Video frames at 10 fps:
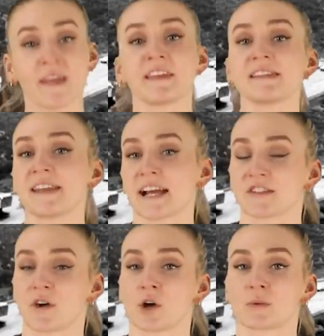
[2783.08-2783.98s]
When this
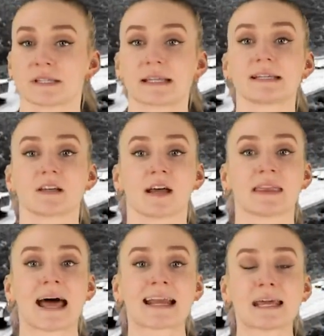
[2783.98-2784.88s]
next photo was leaked
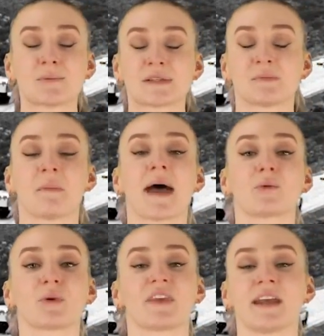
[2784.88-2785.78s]
online it was
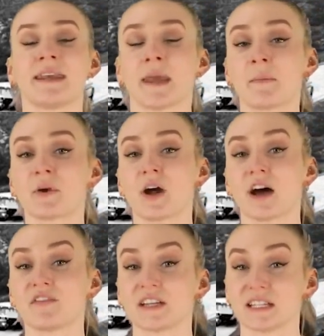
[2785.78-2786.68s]
met with a number
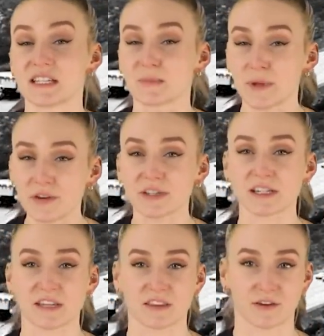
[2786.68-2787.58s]
of
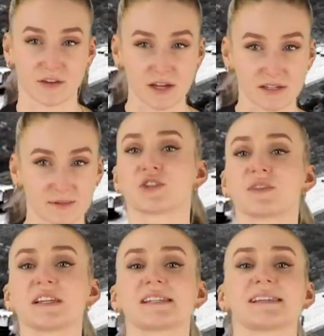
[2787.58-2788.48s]
conspiracy theories. So
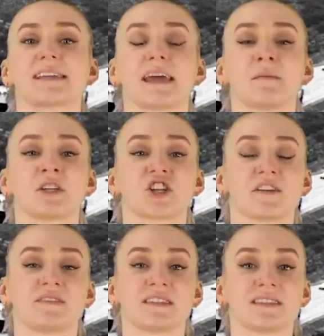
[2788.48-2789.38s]
this is the image of the